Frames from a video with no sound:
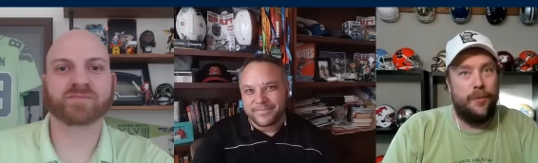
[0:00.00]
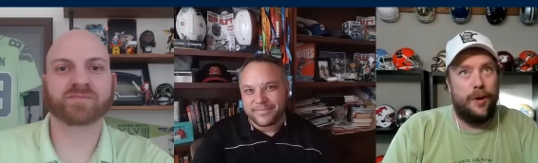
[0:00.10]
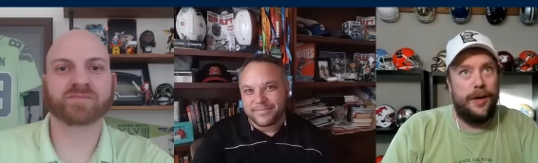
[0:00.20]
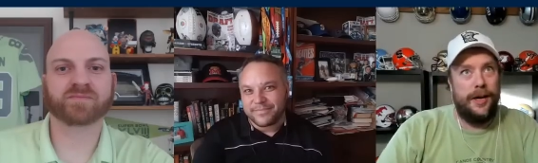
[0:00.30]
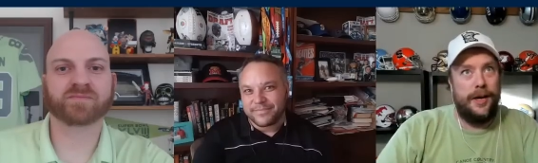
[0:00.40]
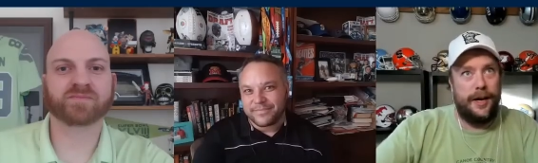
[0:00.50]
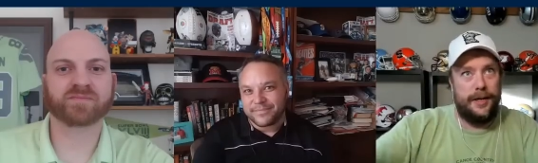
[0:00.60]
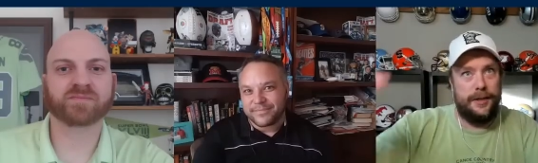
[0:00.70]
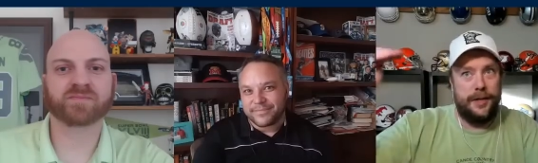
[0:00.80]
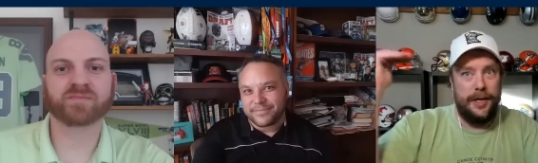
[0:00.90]
Speaker 1: Where he
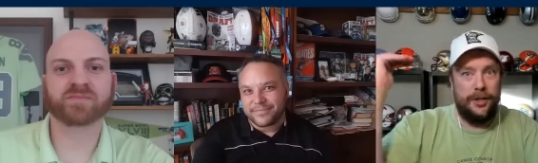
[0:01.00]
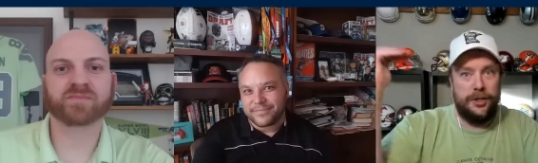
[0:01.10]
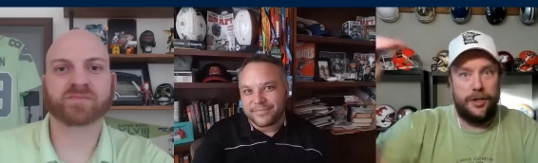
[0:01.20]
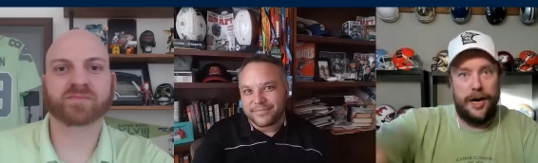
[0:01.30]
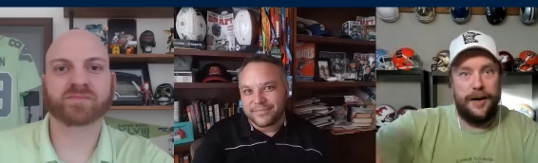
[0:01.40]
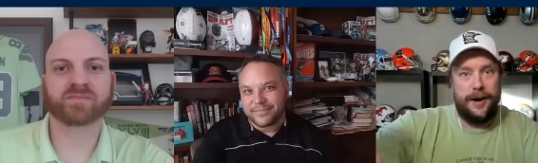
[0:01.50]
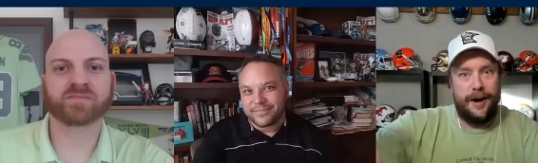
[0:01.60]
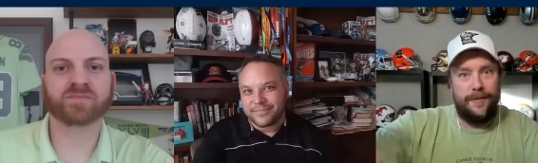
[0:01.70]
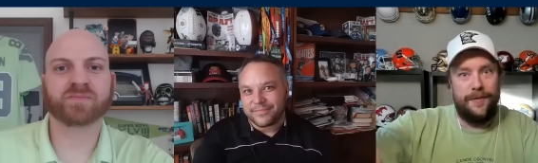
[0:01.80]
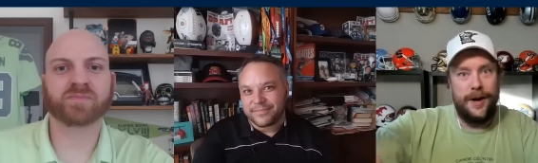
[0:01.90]
is sawed
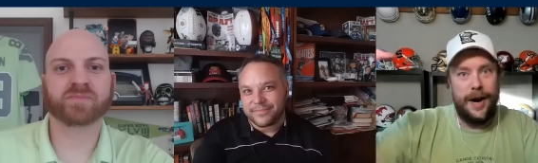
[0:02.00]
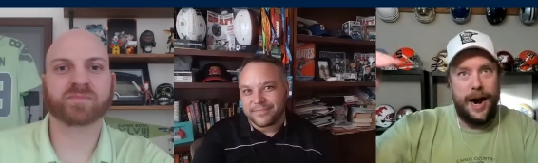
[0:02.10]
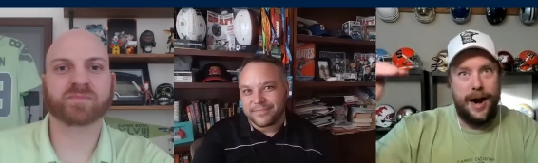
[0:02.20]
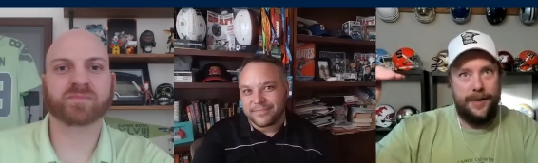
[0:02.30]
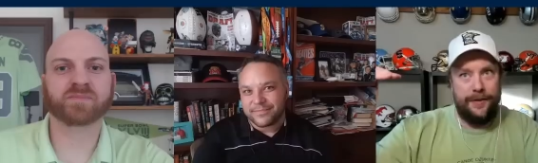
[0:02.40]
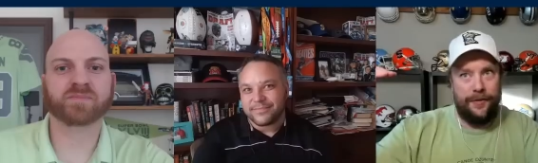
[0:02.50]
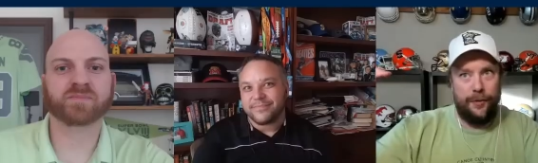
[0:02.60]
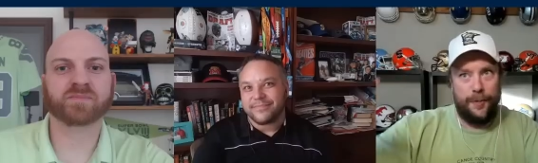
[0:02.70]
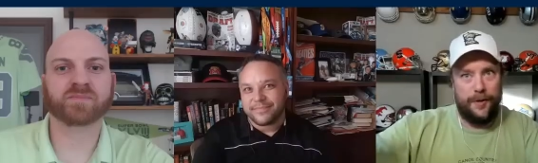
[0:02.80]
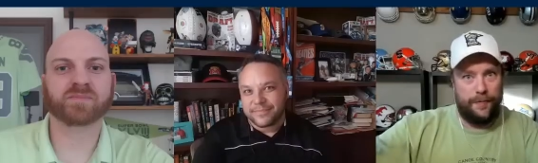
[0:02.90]
off and
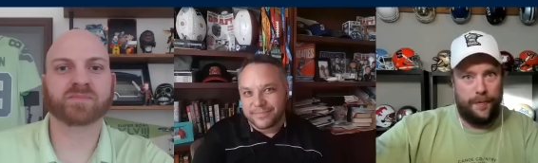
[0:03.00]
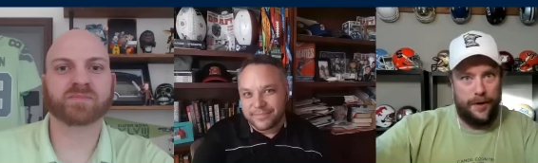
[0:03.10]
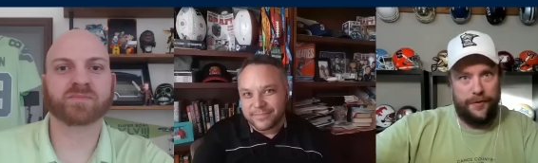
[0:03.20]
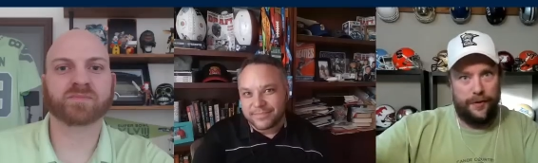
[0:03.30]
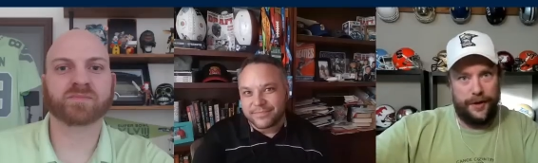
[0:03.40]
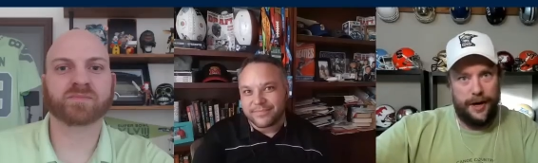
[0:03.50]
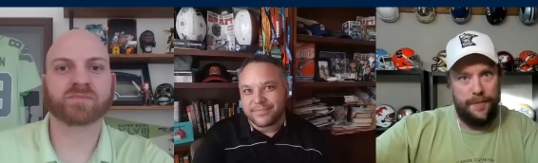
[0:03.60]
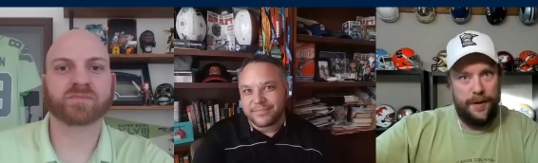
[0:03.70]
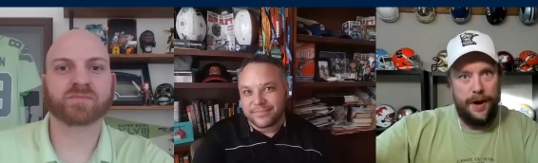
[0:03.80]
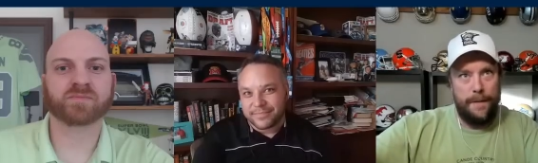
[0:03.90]
super muscled
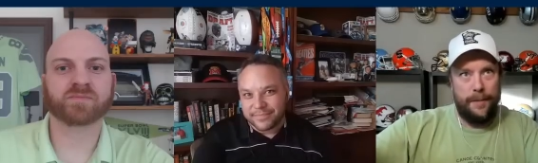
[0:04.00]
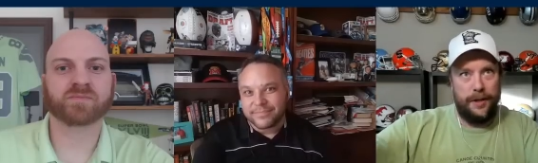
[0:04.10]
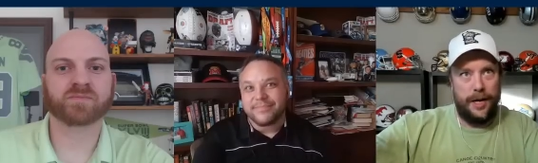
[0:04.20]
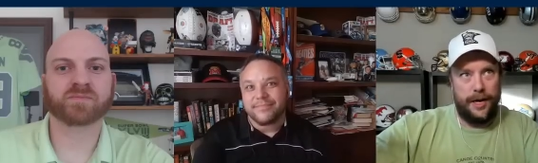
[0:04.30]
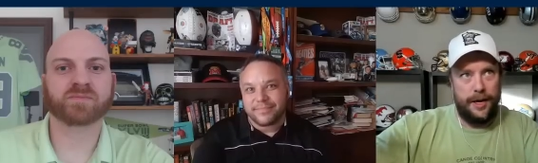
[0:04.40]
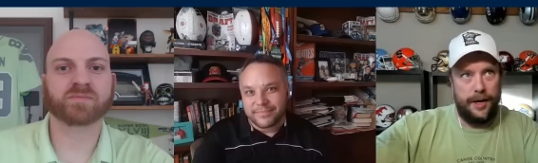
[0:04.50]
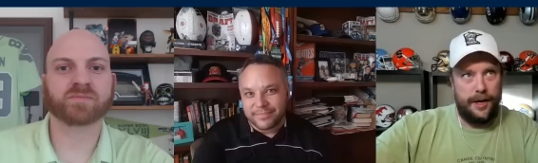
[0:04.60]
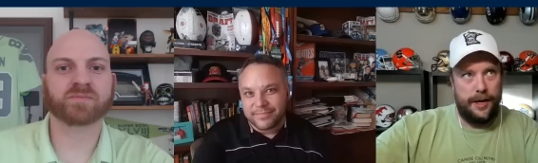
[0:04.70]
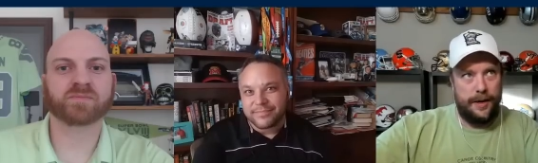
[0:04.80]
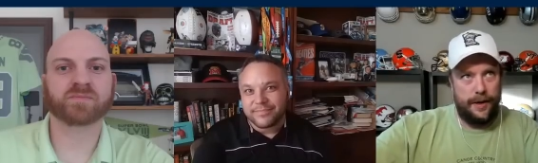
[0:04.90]
up, but like
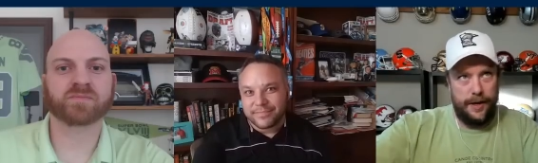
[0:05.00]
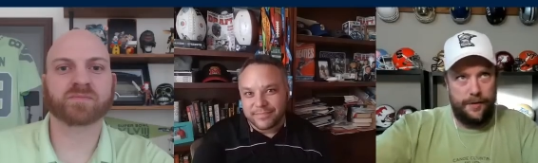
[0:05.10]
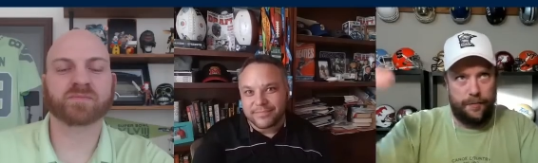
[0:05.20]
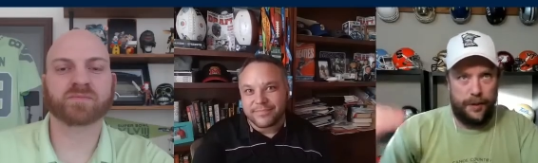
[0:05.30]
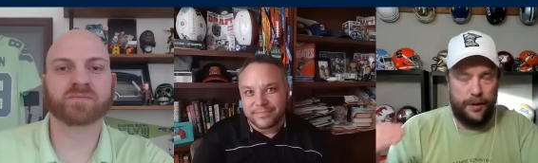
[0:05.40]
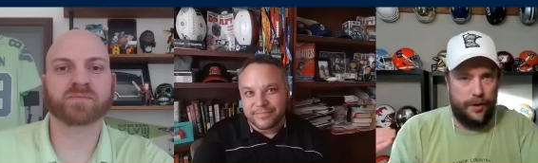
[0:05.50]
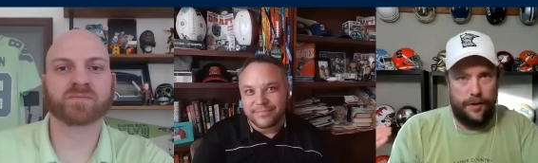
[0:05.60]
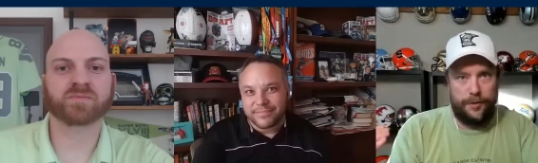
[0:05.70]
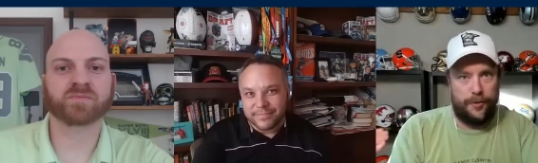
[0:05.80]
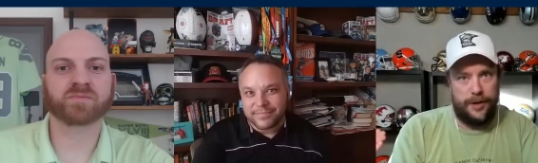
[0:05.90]
he he's below
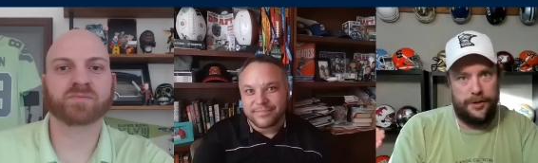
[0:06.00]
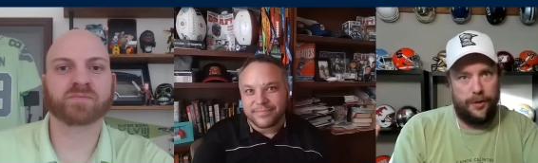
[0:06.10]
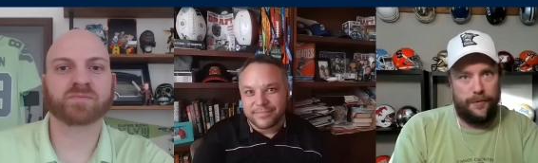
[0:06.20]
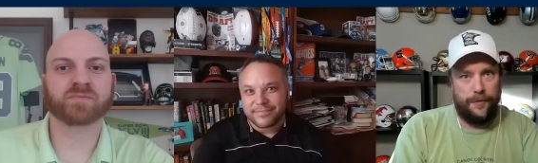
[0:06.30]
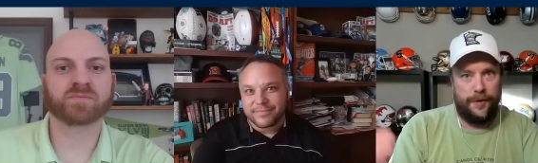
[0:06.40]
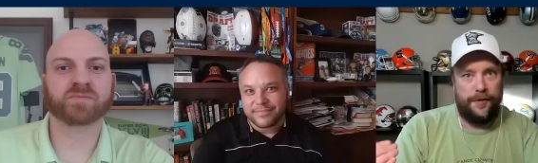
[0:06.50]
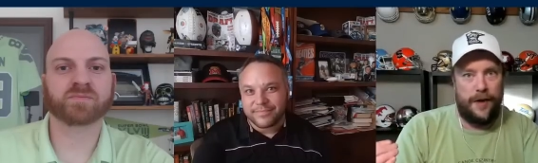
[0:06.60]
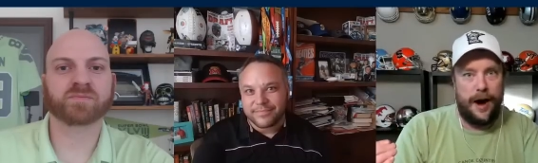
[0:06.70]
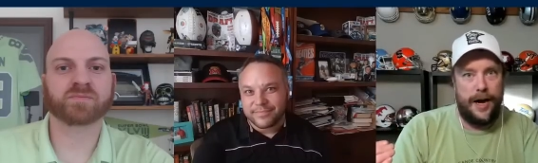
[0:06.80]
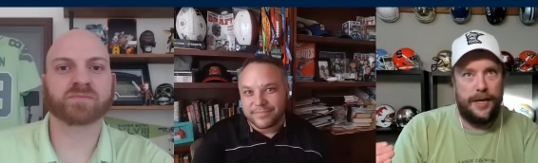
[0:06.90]
your threshold for
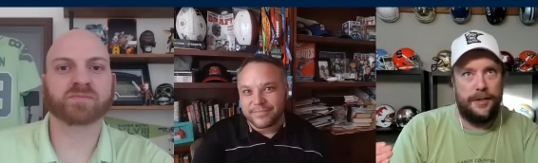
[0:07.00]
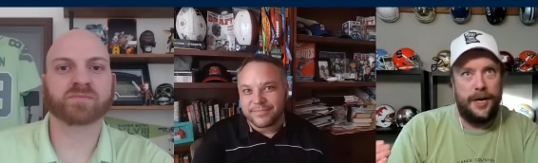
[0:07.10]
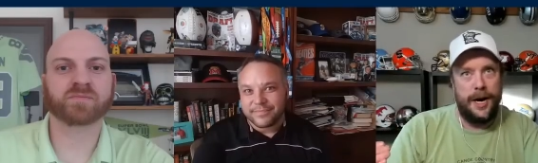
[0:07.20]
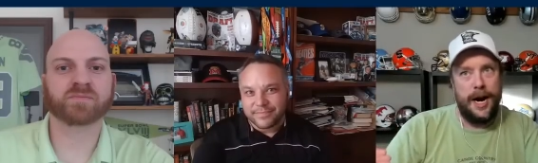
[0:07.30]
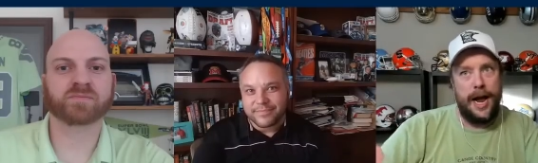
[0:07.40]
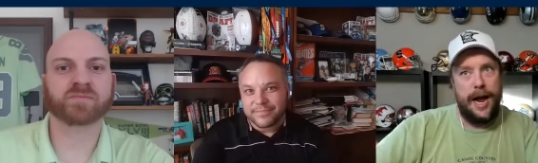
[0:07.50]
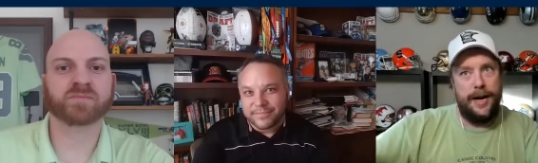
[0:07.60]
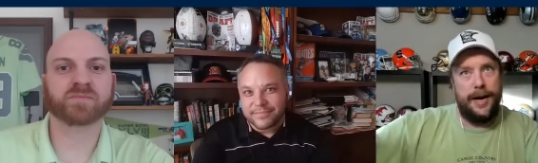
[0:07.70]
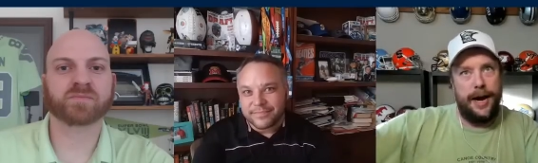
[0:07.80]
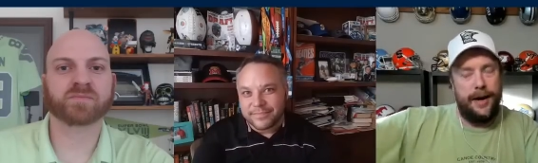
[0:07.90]
size.
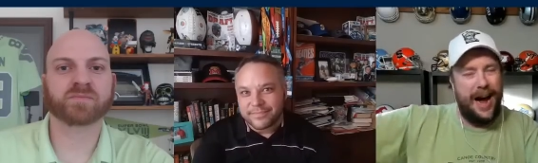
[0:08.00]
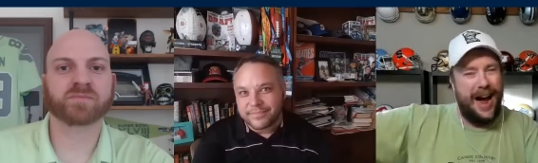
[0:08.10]
And and